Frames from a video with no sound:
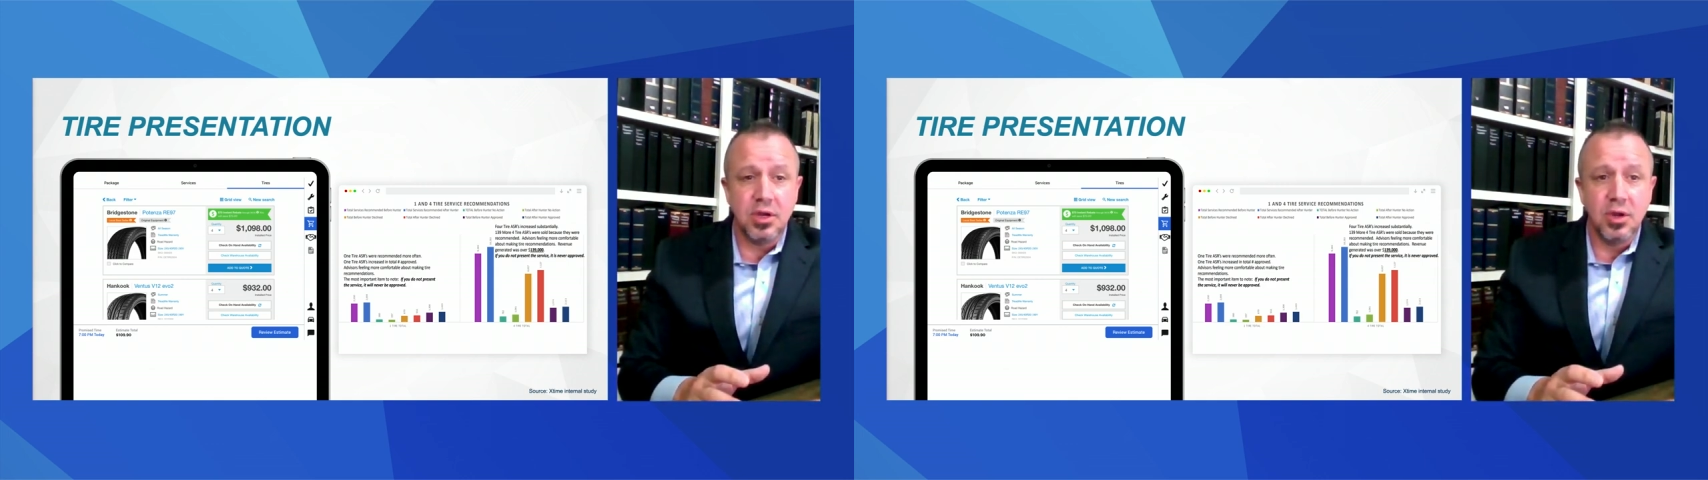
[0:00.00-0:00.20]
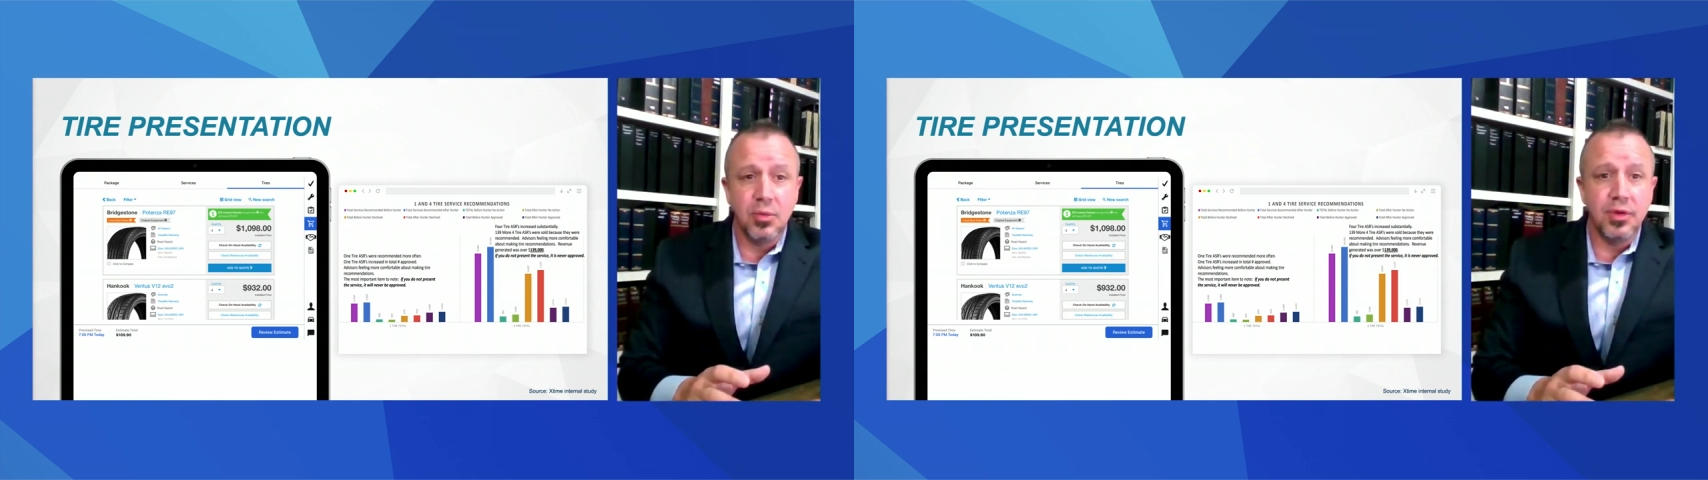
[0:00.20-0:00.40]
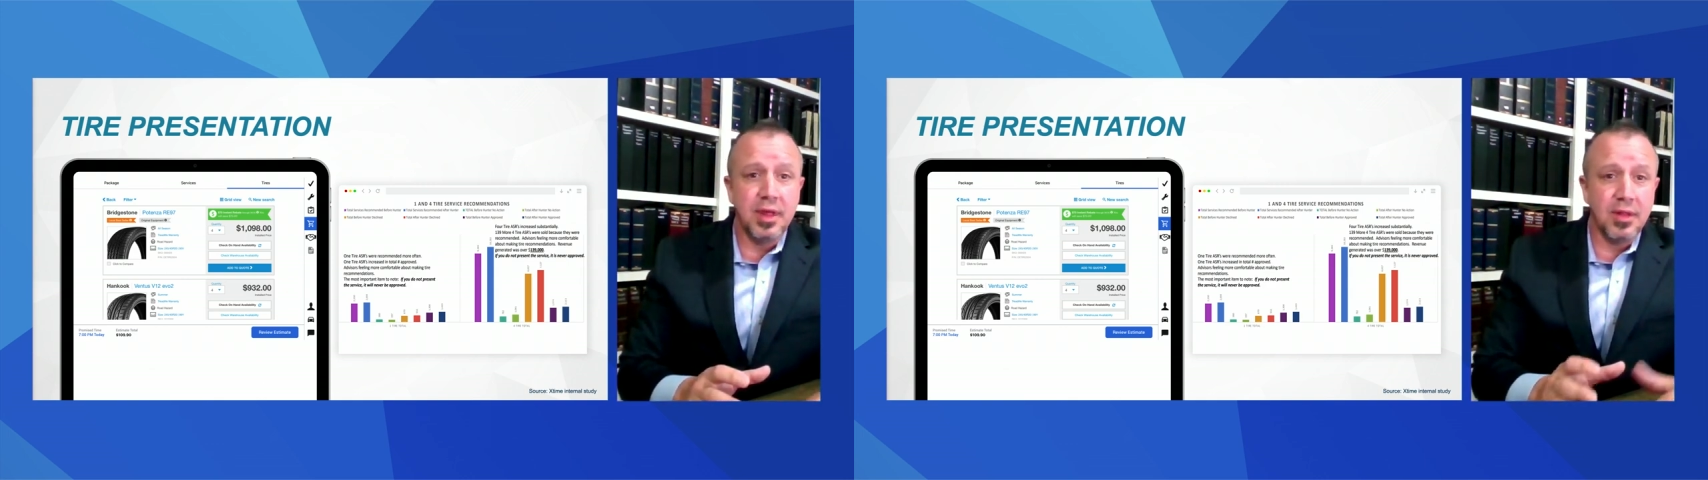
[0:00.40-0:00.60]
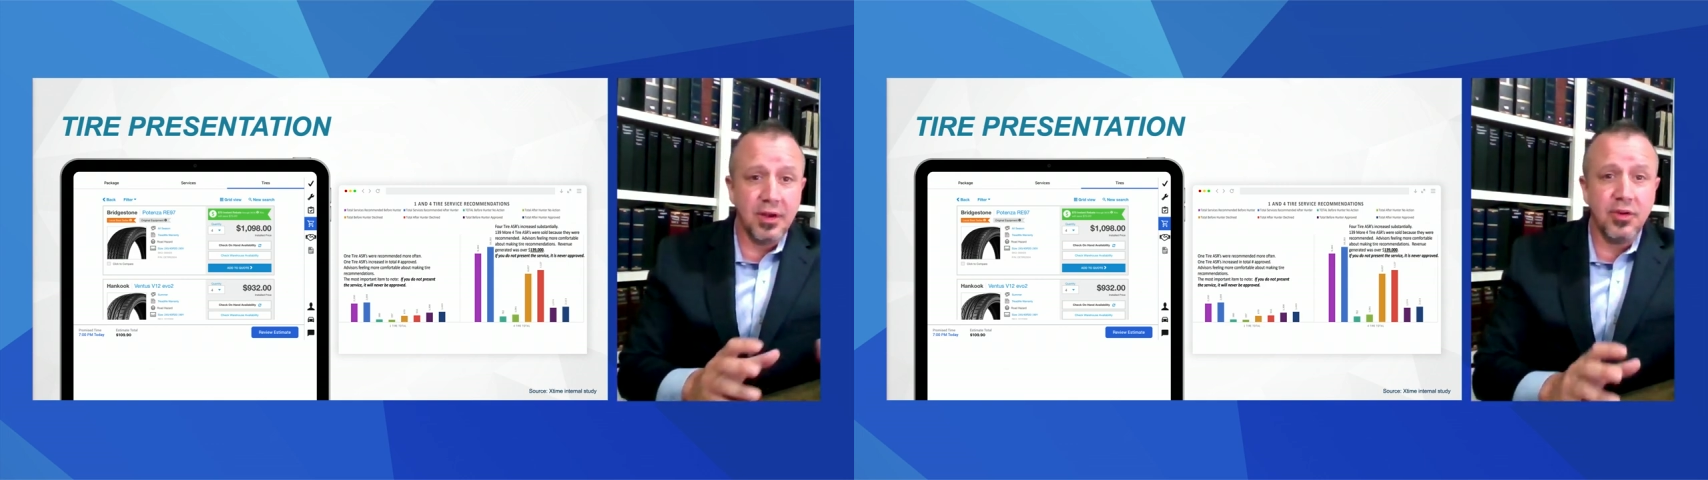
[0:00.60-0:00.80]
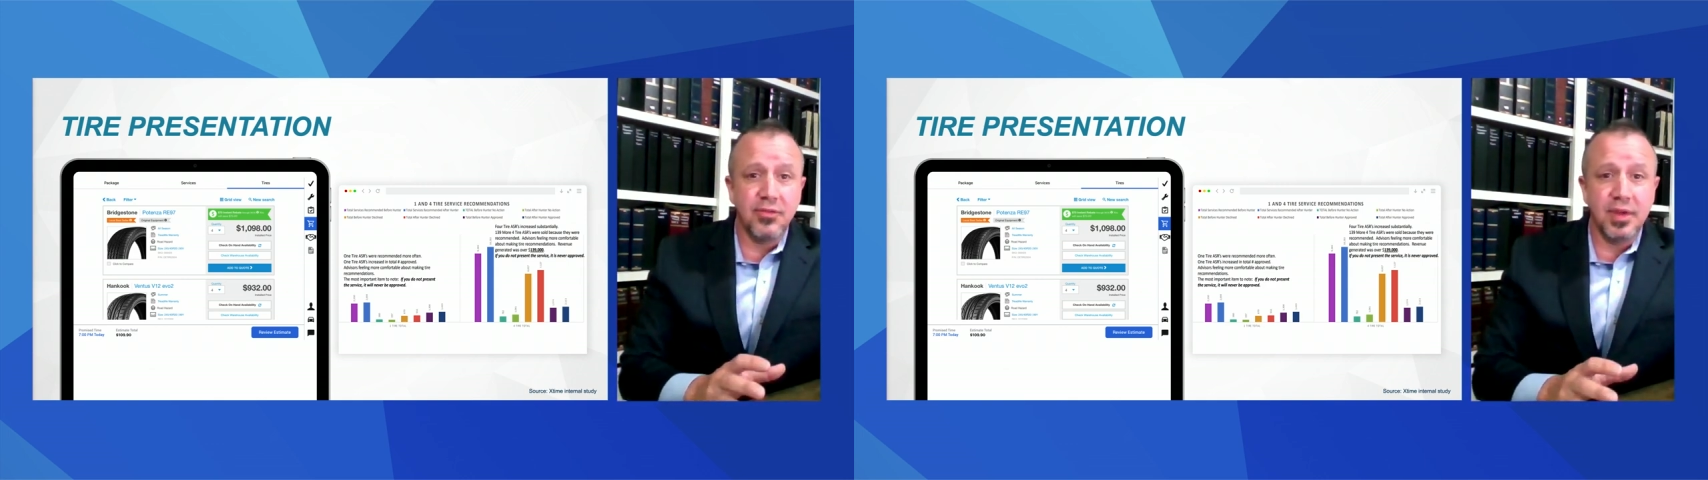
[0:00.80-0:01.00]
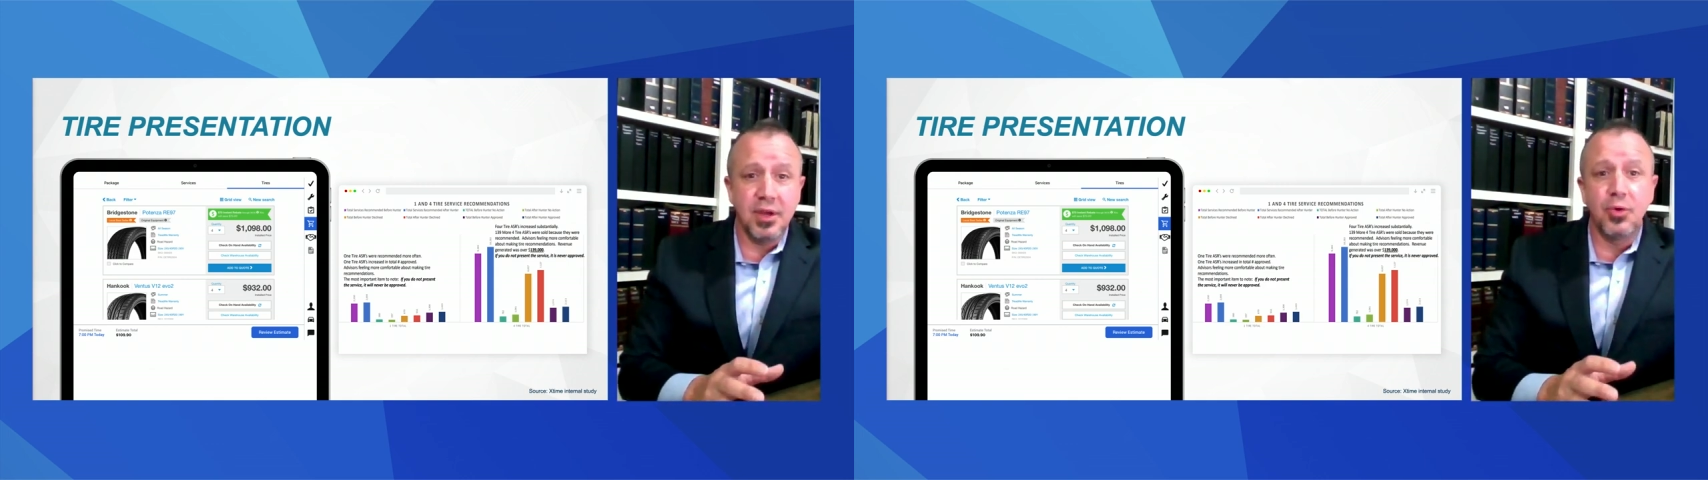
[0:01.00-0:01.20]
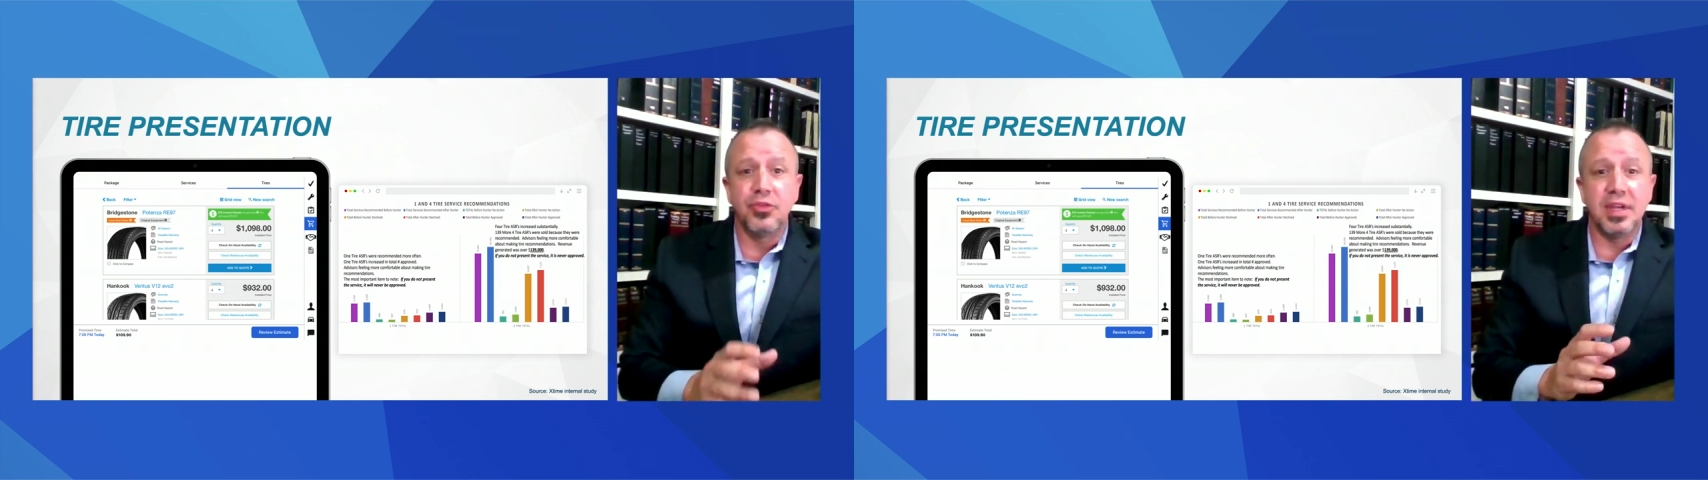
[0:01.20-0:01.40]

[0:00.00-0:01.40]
with electric vehicles